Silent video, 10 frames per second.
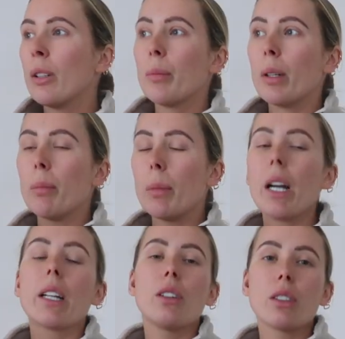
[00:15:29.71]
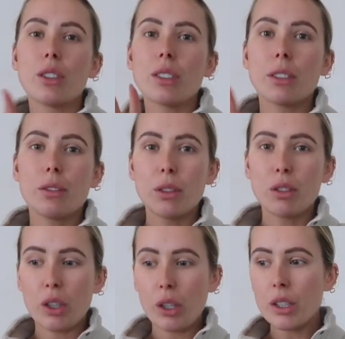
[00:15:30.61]
But my God, does it feel
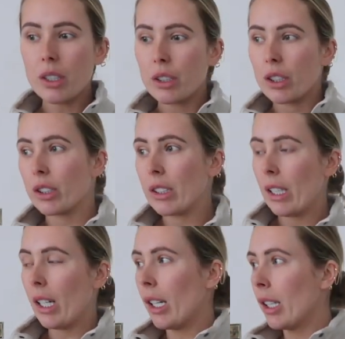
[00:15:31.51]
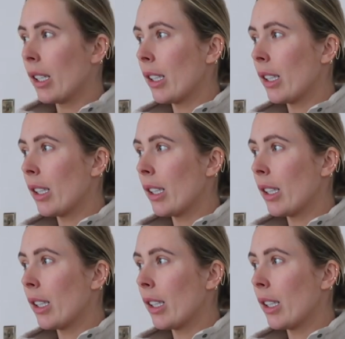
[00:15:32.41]
good just to